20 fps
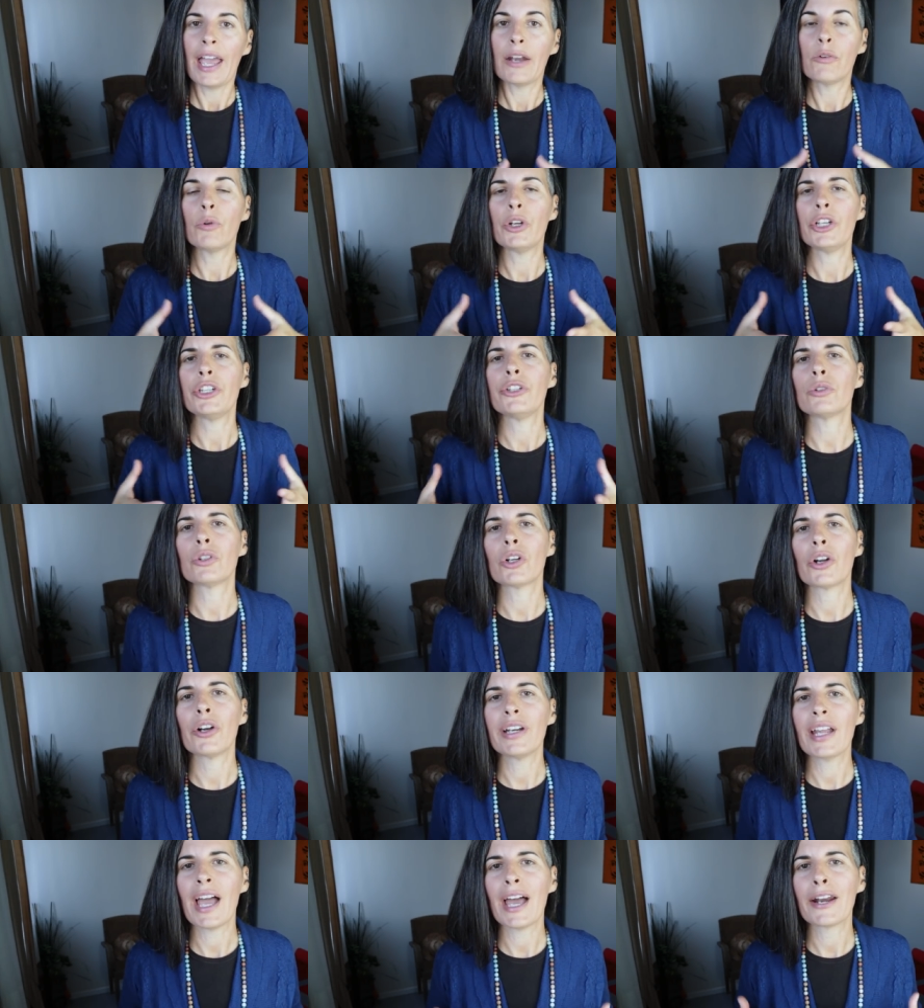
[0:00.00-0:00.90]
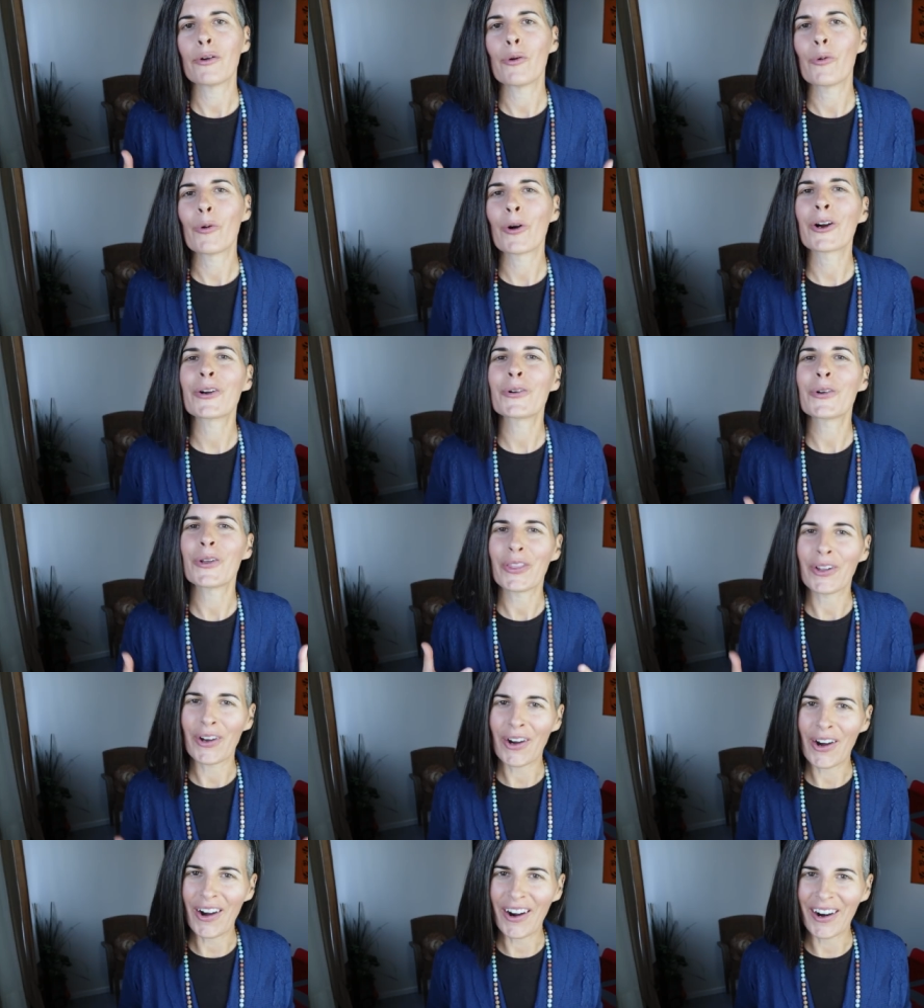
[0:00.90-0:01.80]
And when you learn how to work with
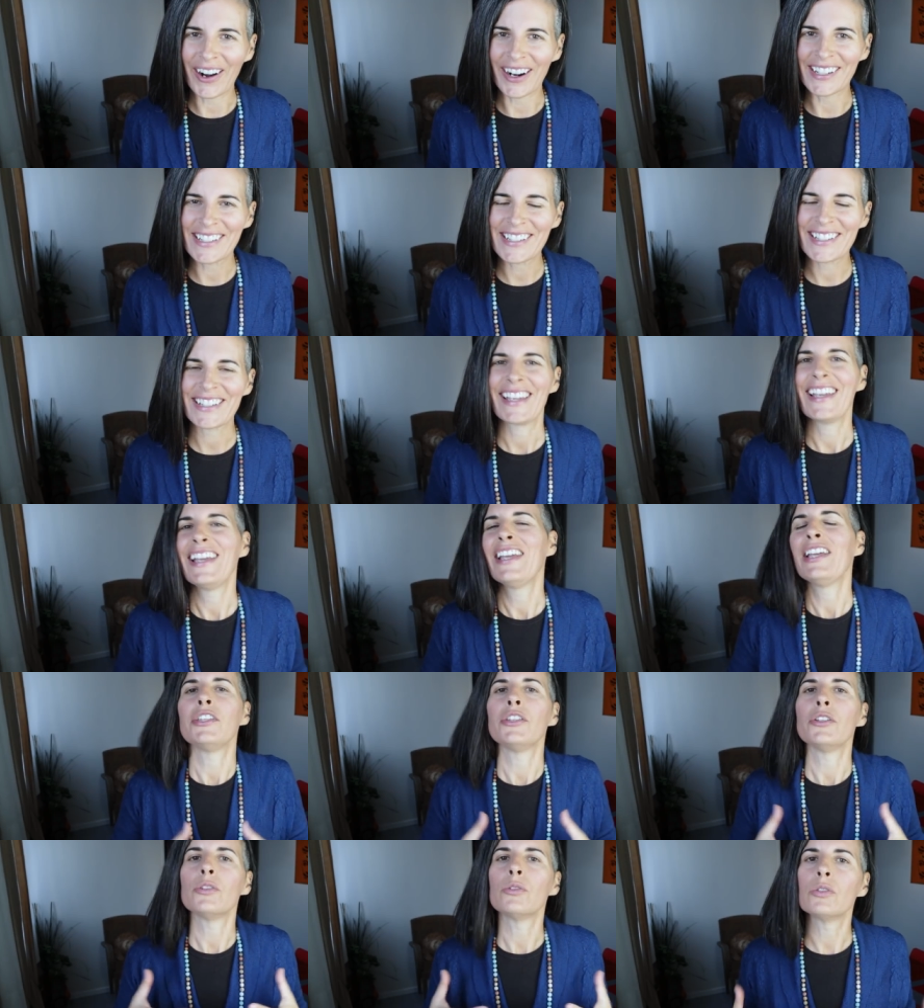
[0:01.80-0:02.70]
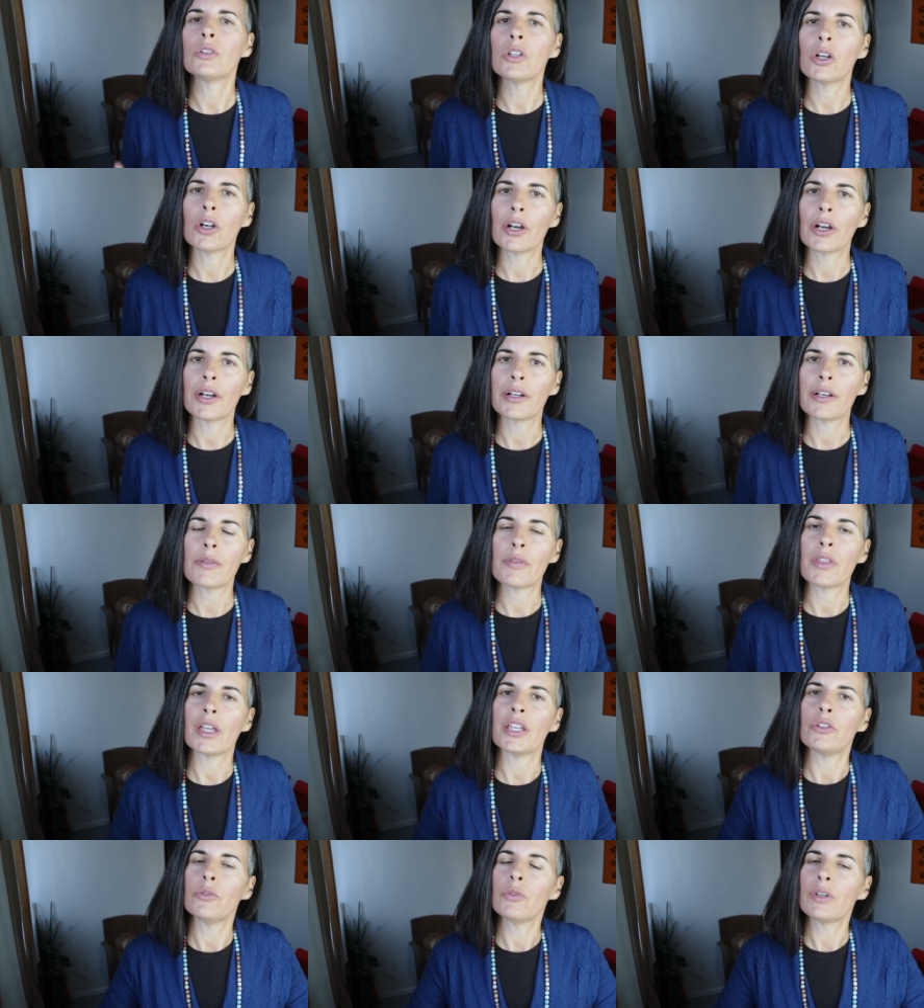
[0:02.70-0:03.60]
the heart, you learn
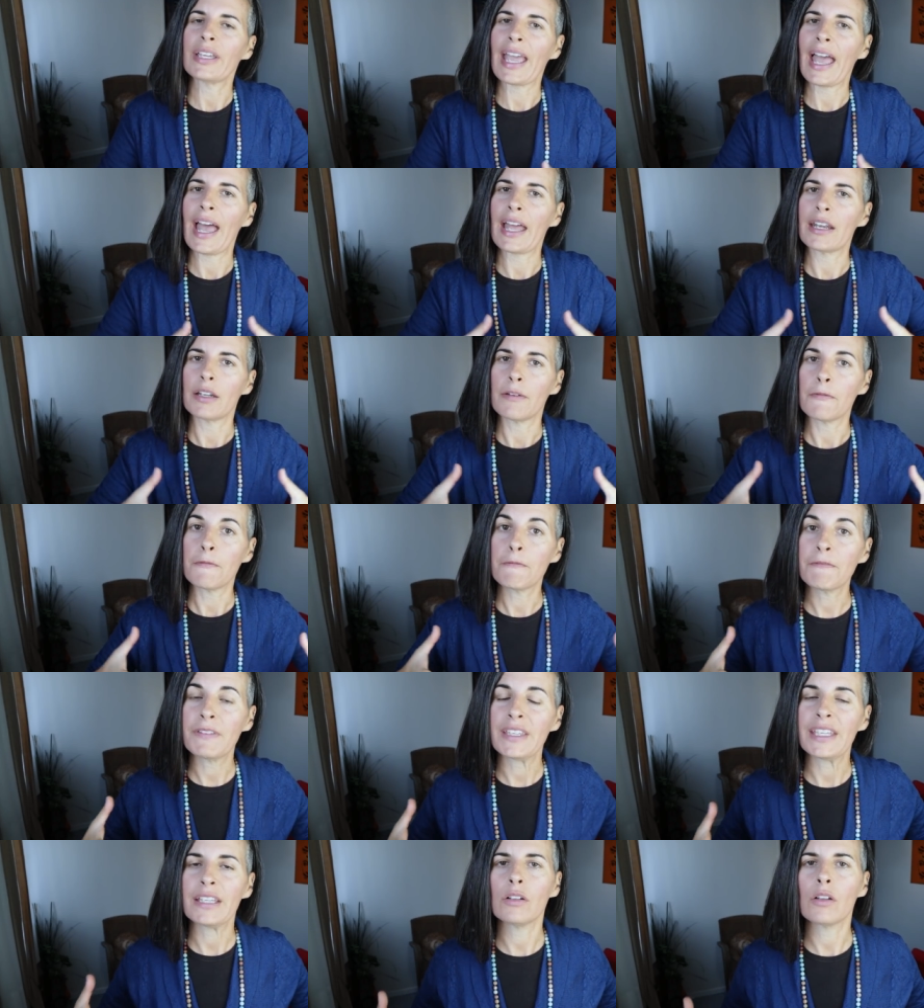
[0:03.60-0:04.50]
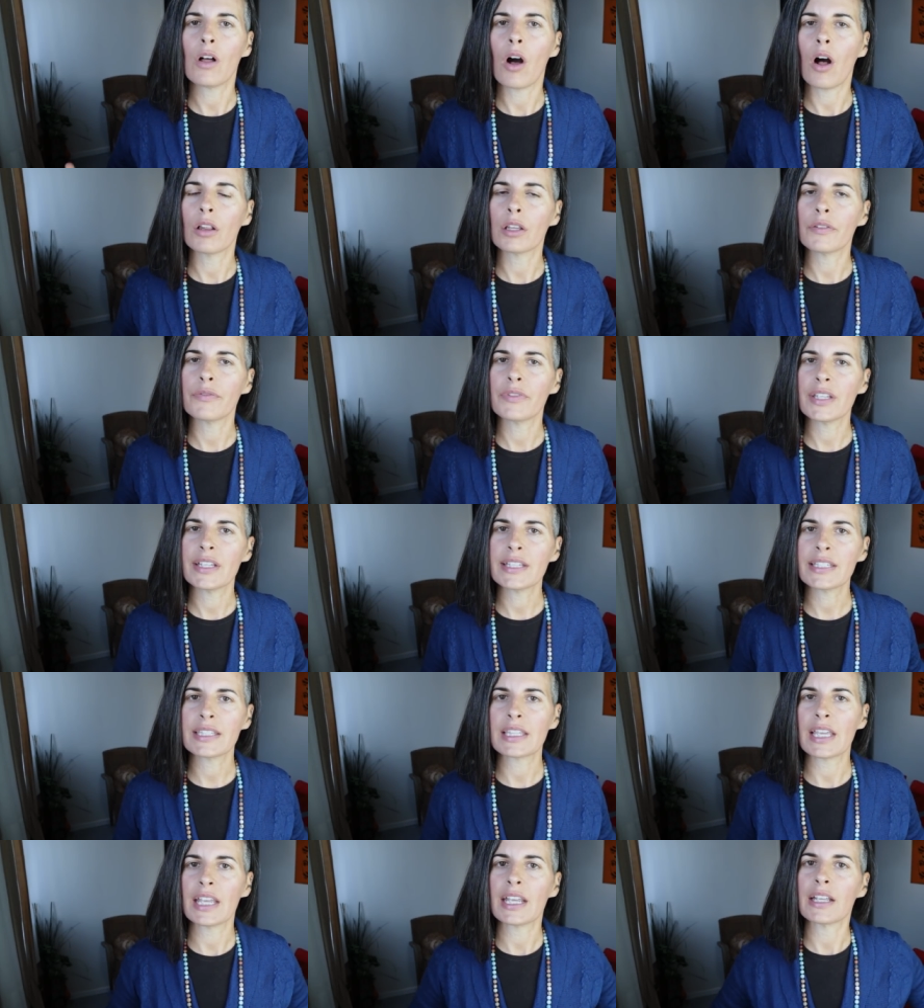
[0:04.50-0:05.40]
that you can feel all of
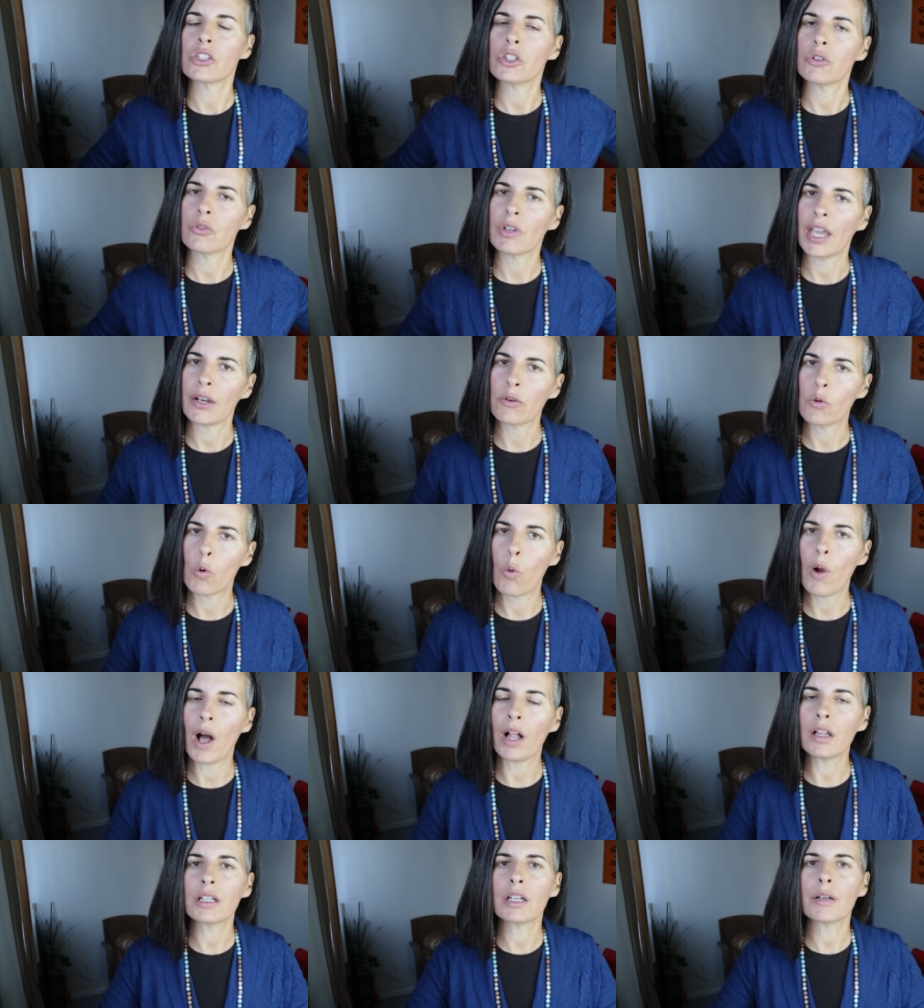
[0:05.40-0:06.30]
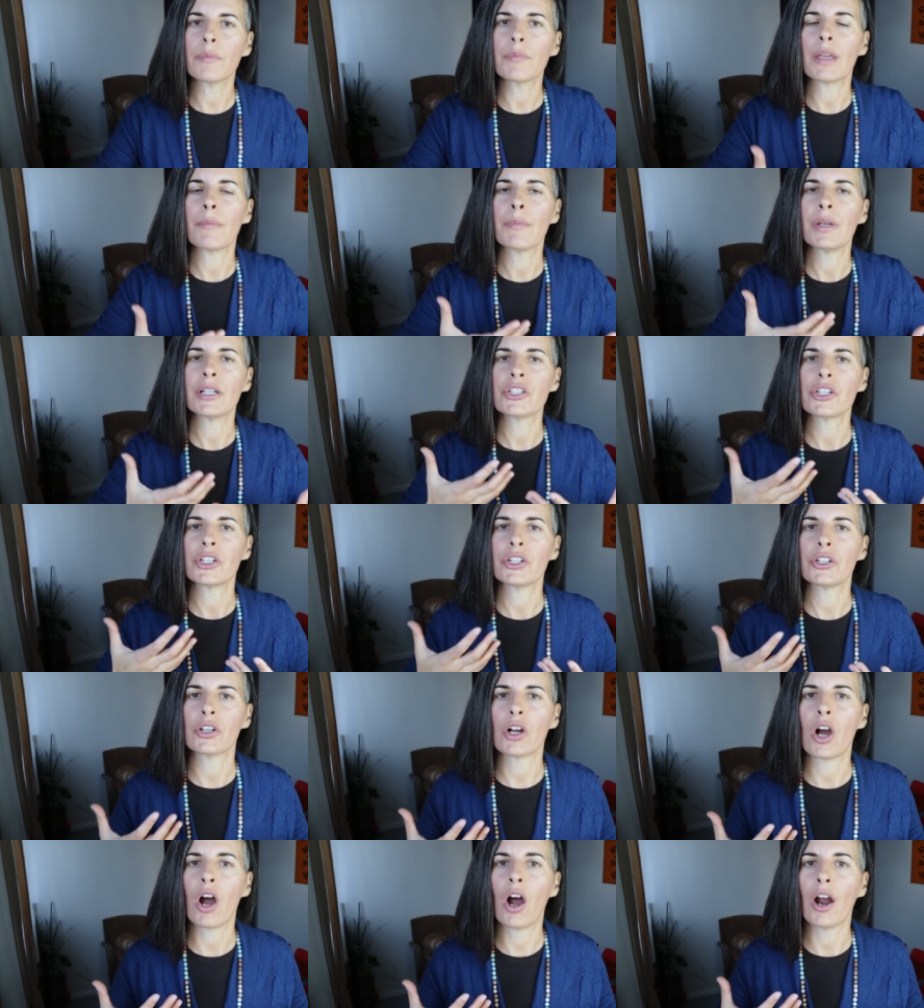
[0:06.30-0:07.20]
these things. You can welcome them into
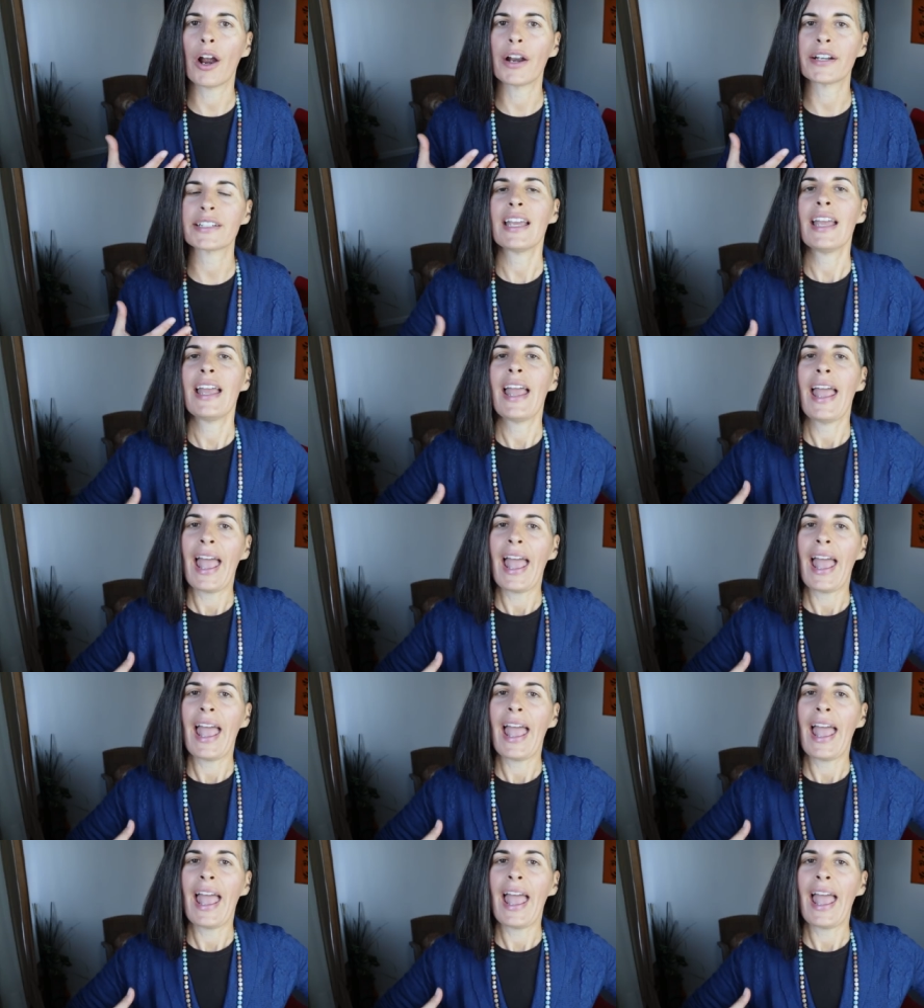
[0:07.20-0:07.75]
your heart.